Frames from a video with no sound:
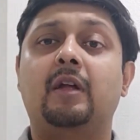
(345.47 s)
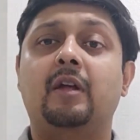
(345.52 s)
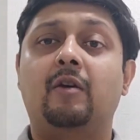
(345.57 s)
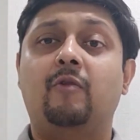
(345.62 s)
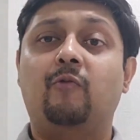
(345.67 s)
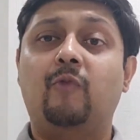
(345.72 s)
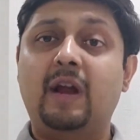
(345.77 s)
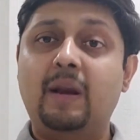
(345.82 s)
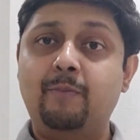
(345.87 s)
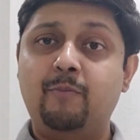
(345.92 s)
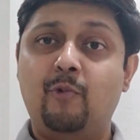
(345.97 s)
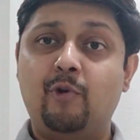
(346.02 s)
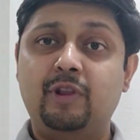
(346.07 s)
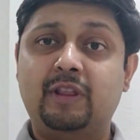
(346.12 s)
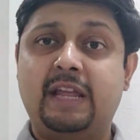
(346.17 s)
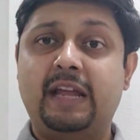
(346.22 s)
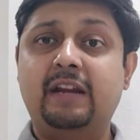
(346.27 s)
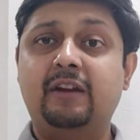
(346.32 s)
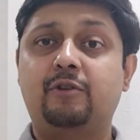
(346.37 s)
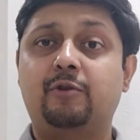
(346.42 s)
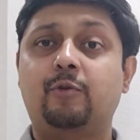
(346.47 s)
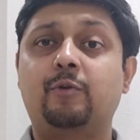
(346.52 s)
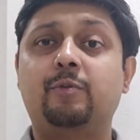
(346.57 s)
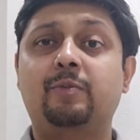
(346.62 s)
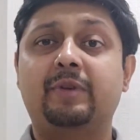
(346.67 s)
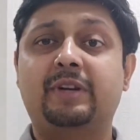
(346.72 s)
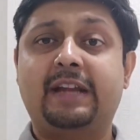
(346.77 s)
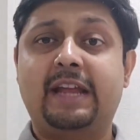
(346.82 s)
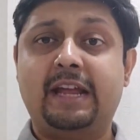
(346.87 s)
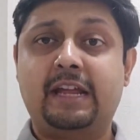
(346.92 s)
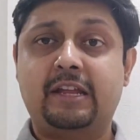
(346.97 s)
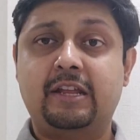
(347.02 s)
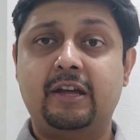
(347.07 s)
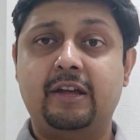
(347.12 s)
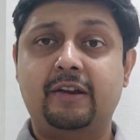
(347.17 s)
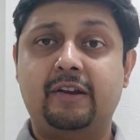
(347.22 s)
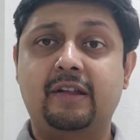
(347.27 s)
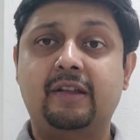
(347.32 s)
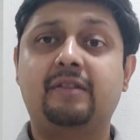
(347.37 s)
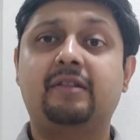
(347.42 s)
One more thing to take
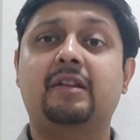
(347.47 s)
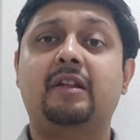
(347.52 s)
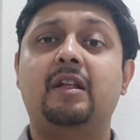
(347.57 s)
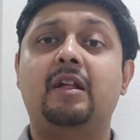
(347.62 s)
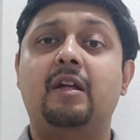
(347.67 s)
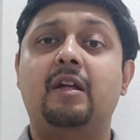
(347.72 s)
care is,